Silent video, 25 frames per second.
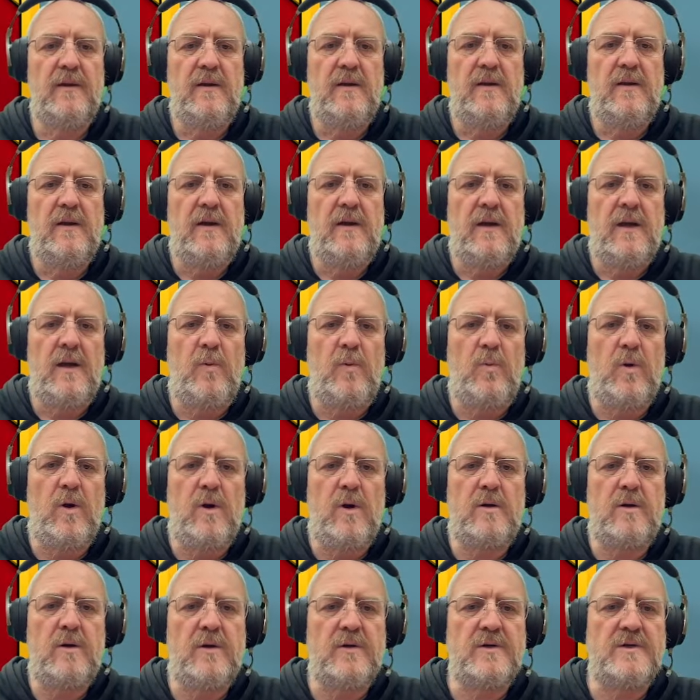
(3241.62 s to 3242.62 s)
I
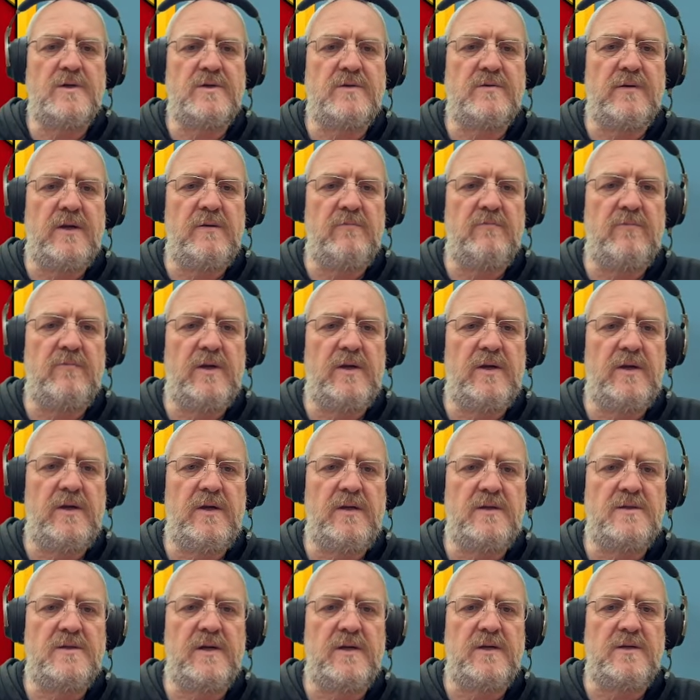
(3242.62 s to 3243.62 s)
work on stream, Ricky,
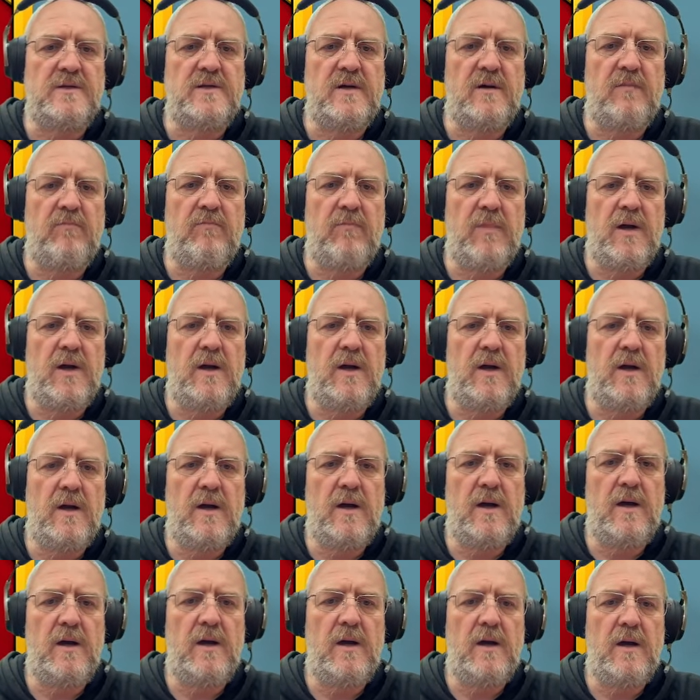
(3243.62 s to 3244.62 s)
said
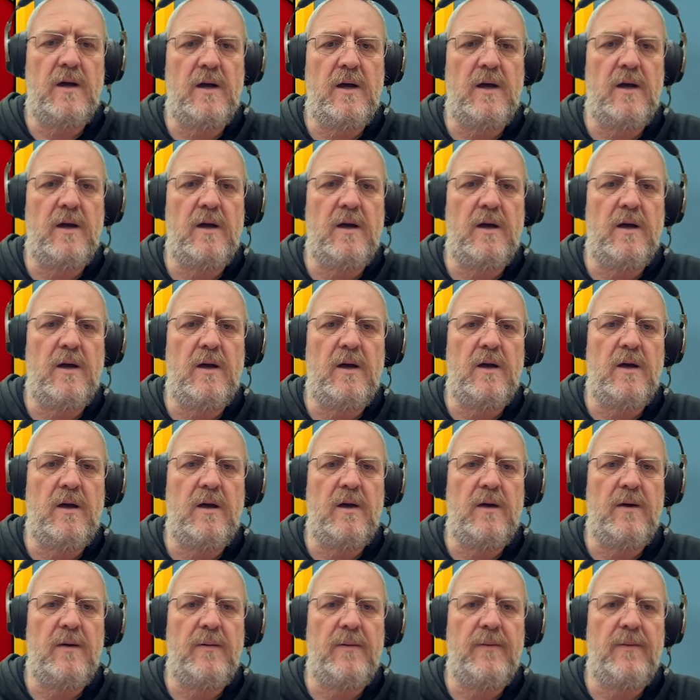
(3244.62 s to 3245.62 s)

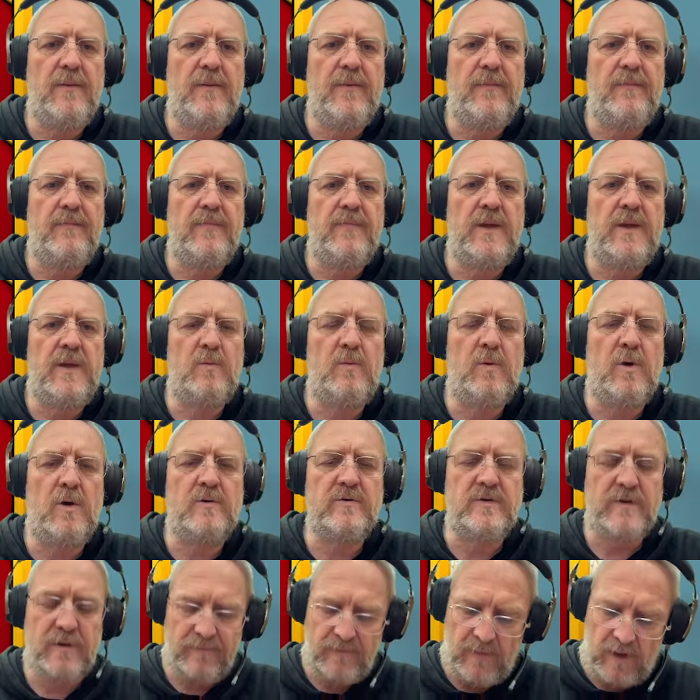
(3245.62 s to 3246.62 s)
Jamal.
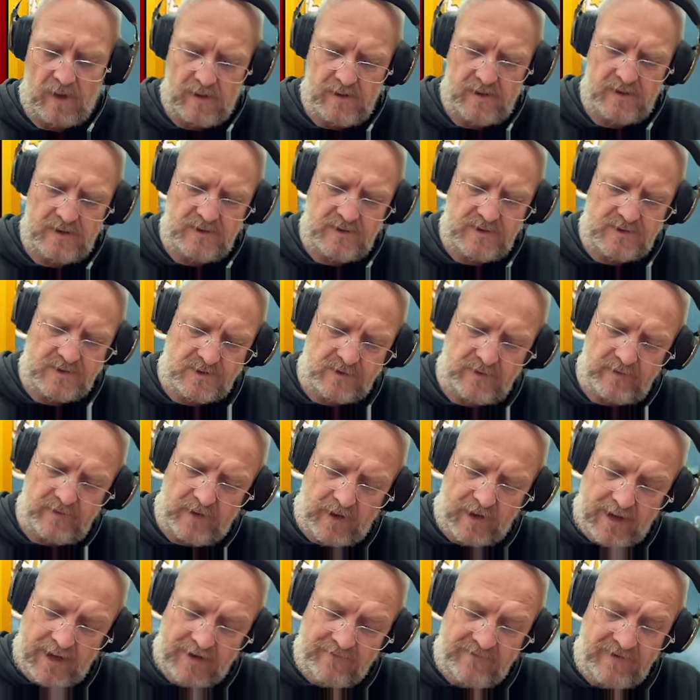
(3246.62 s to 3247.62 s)
Sorry, I
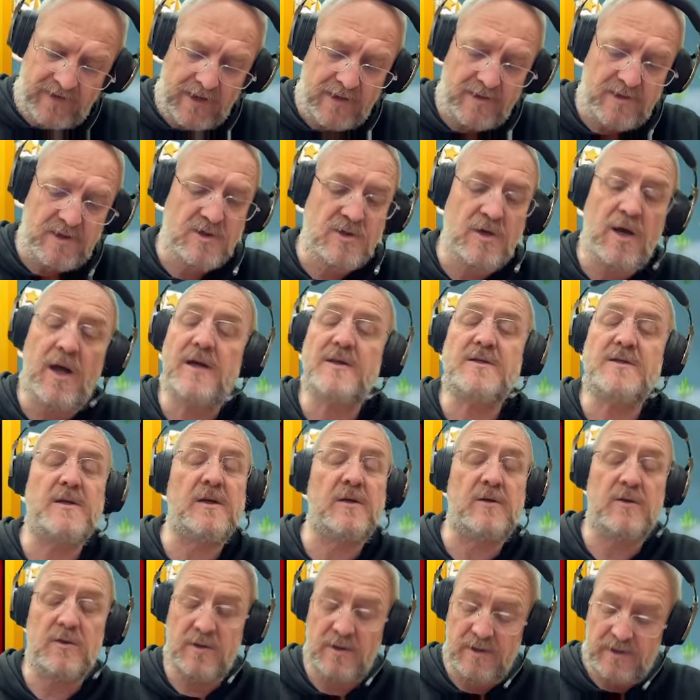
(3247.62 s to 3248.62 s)
haven't had the chance to
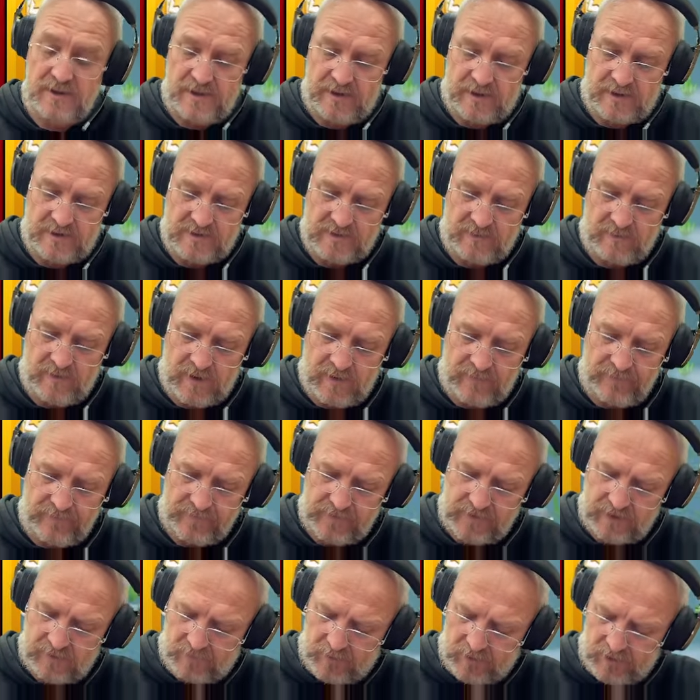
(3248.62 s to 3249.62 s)
look at it yet, Jamal.
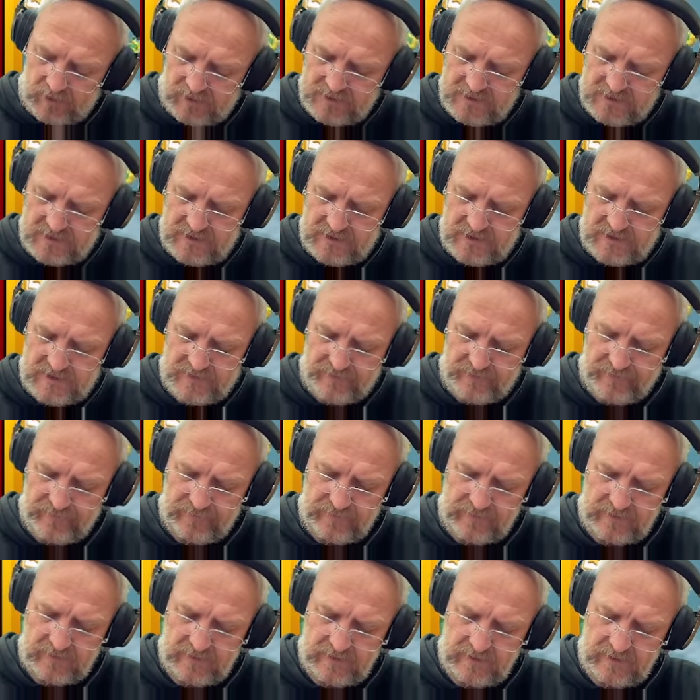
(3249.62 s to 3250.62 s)
Apologies.
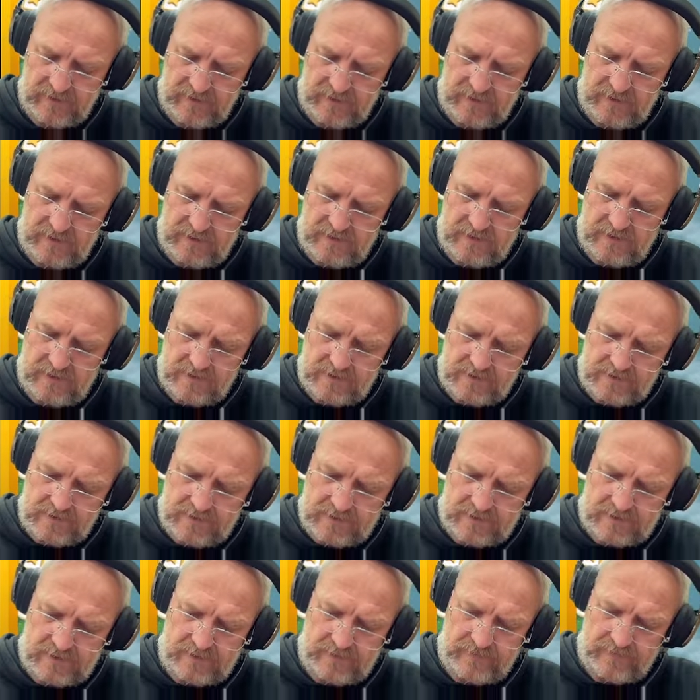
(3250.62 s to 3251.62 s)

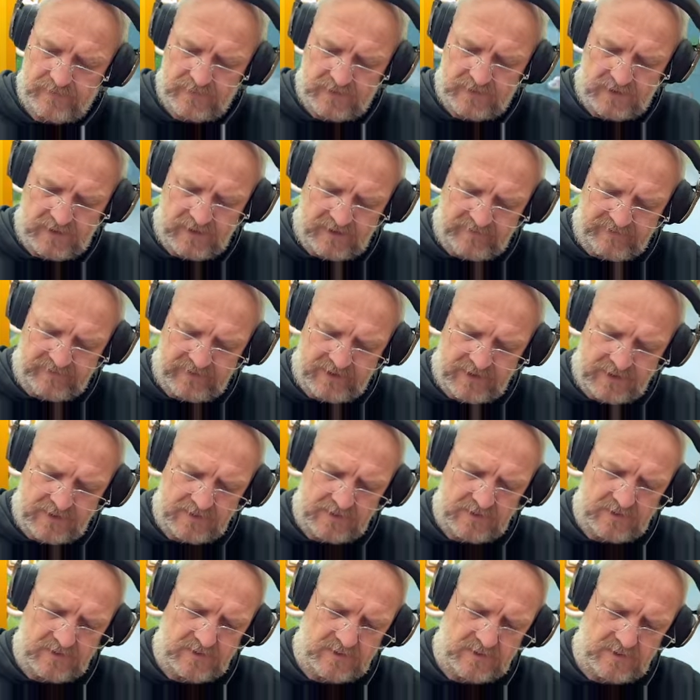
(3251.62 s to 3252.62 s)
So, I haven't had a
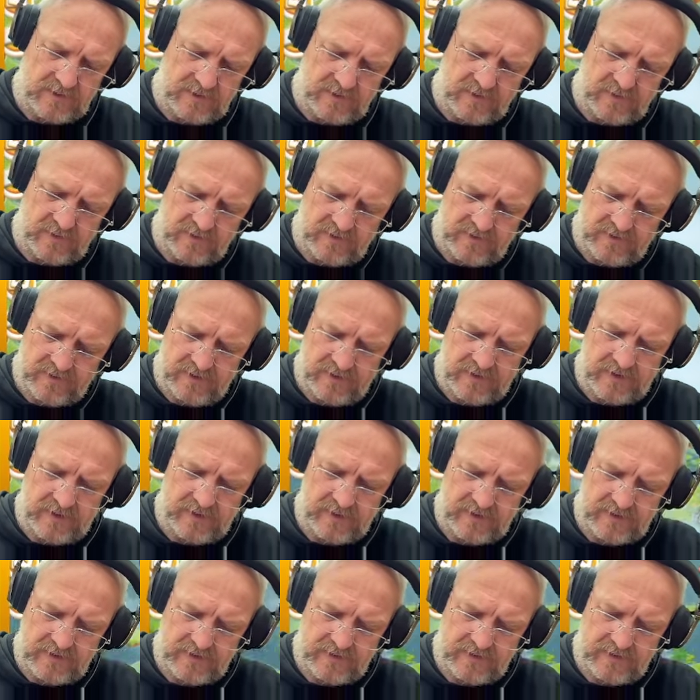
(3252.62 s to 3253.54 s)
look at your thing yet.